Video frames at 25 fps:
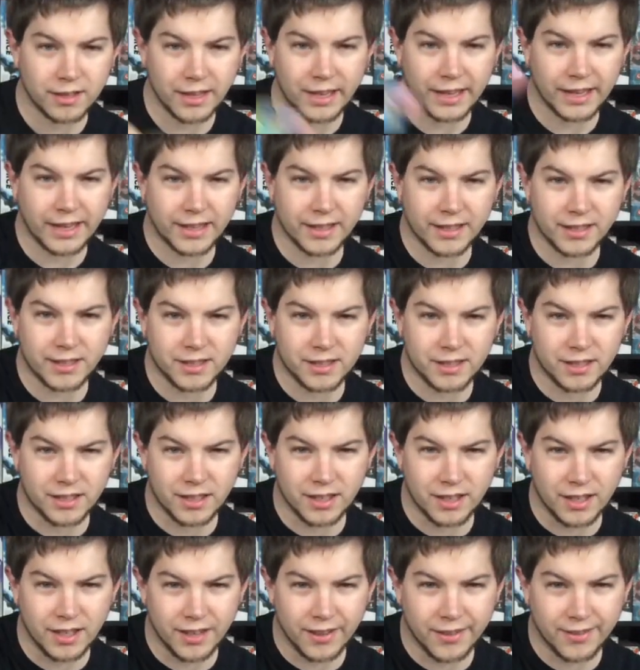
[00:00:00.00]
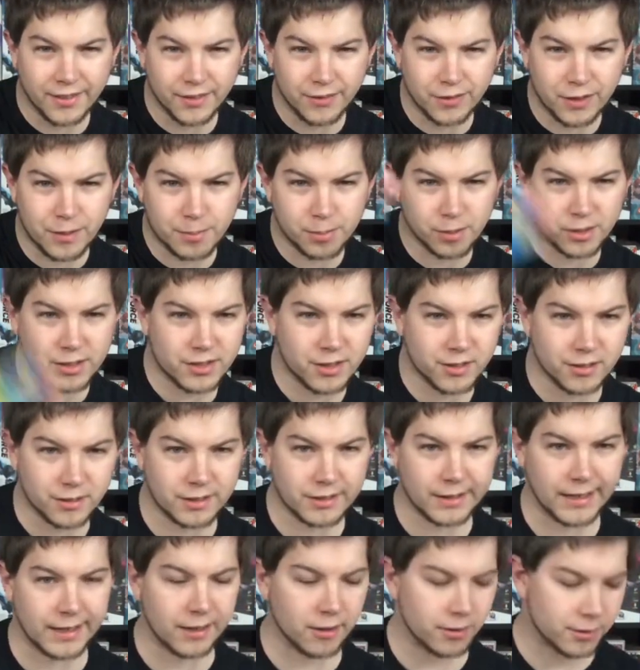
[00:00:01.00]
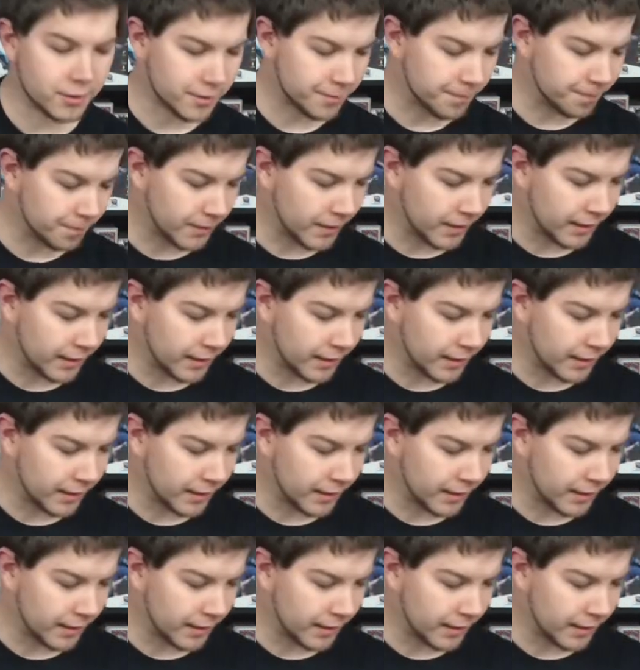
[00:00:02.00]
and the footprints on the tiles.